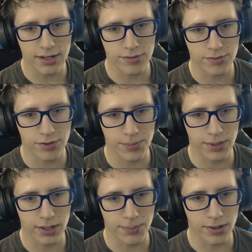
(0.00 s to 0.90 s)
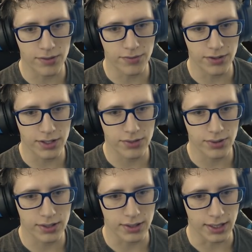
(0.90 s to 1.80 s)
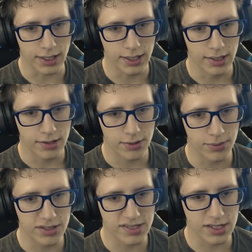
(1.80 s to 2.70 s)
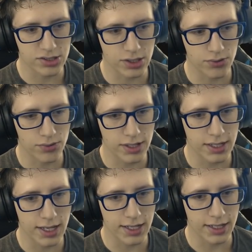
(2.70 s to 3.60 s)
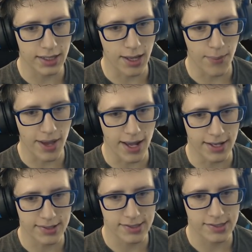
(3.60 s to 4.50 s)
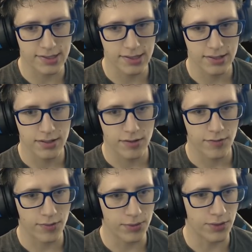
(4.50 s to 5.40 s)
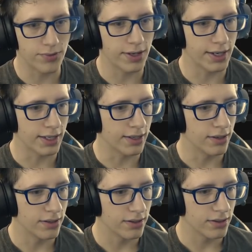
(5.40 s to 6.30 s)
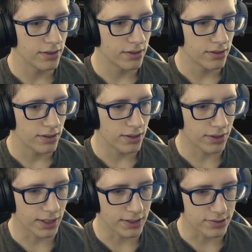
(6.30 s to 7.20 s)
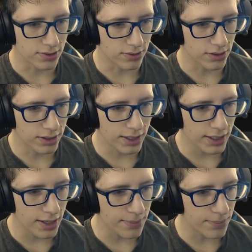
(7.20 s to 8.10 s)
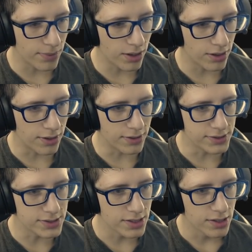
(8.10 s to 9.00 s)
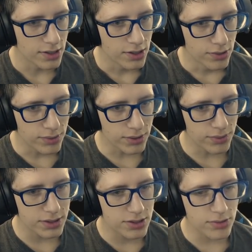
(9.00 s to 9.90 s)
of ripping apart very quickly. The moon is actually regaining that mass from the ring. Okay, so looking at Mars, we, we do